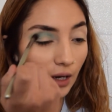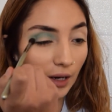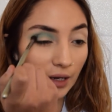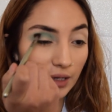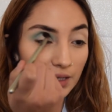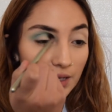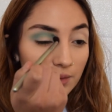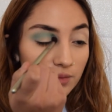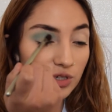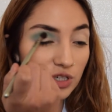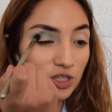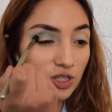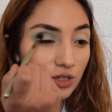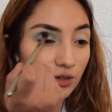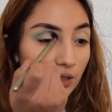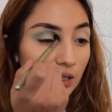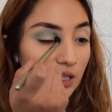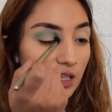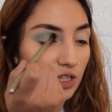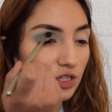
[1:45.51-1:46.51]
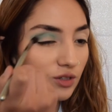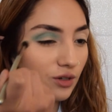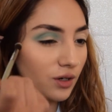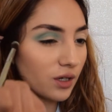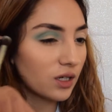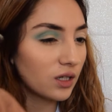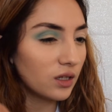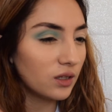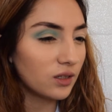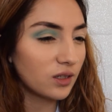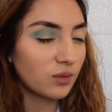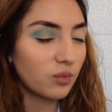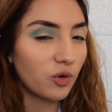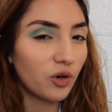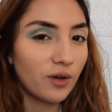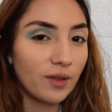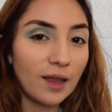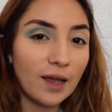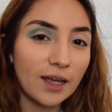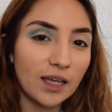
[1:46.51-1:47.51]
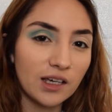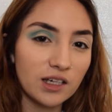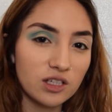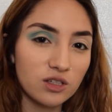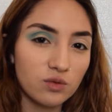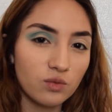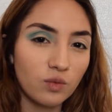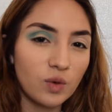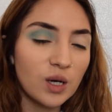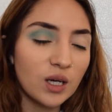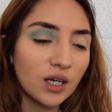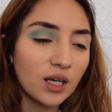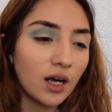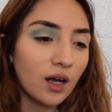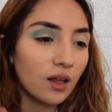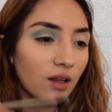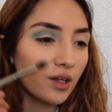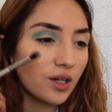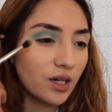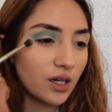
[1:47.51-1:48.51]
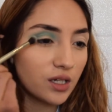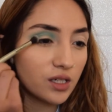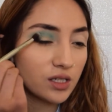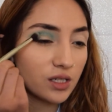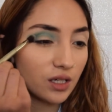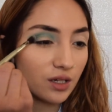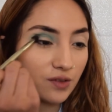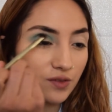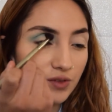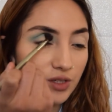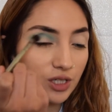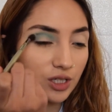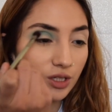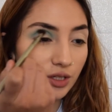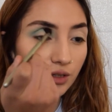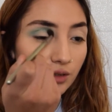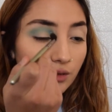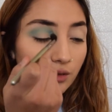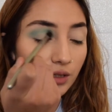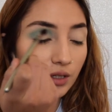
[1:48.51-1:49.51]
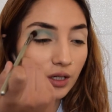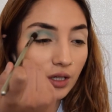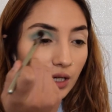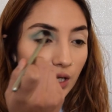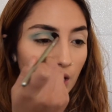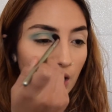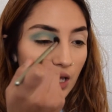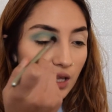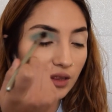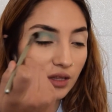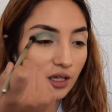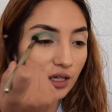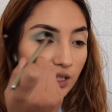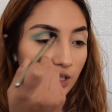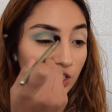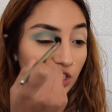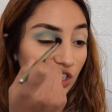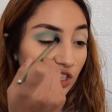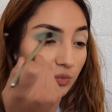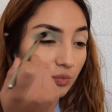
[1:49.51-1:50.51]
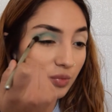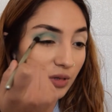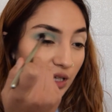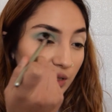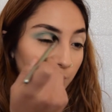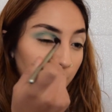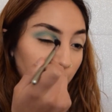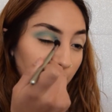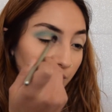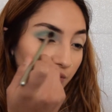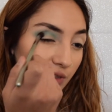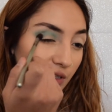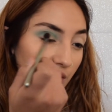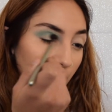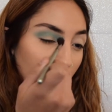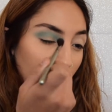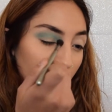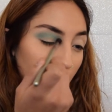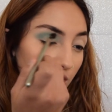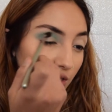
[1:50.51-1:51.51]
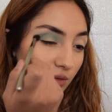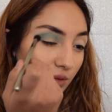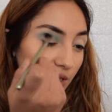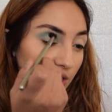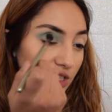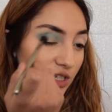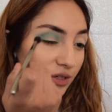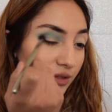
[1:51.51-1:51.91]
And I'm just doing this so it could look more like as one color instead of two, and they could just blend perfectly into each